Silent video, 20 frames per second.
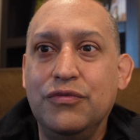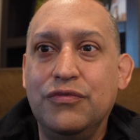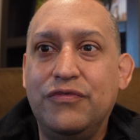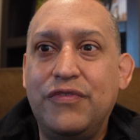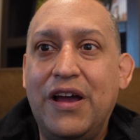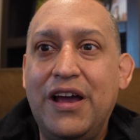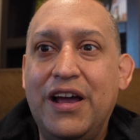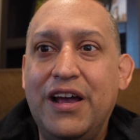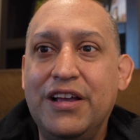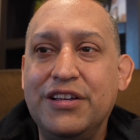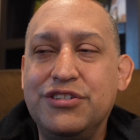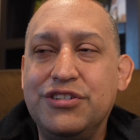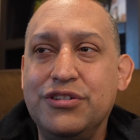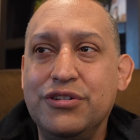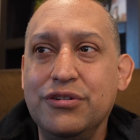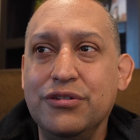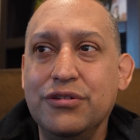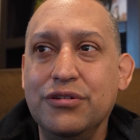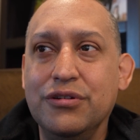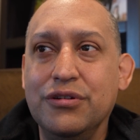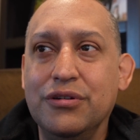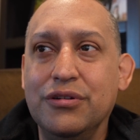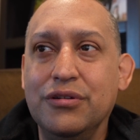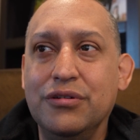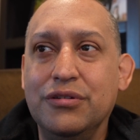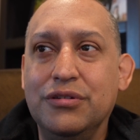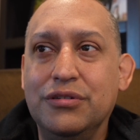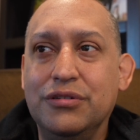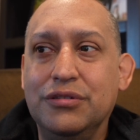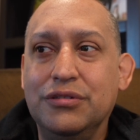fast or
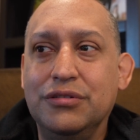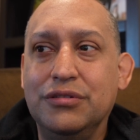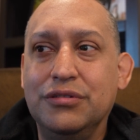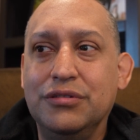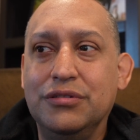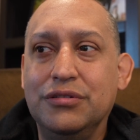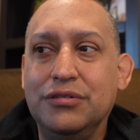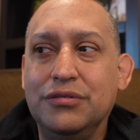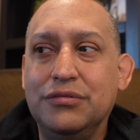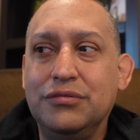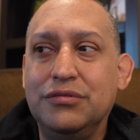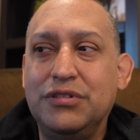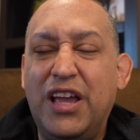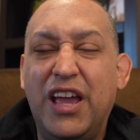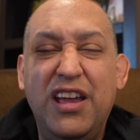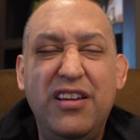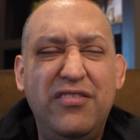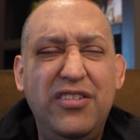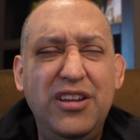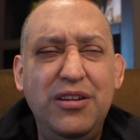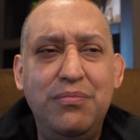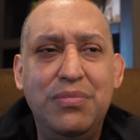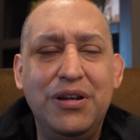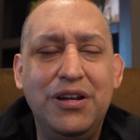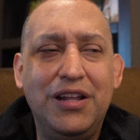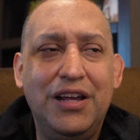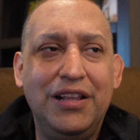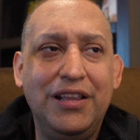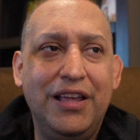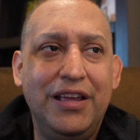heavy, but
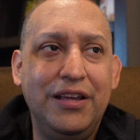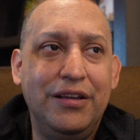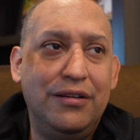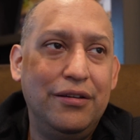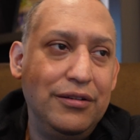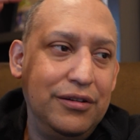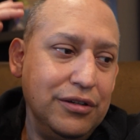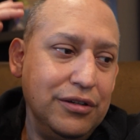not like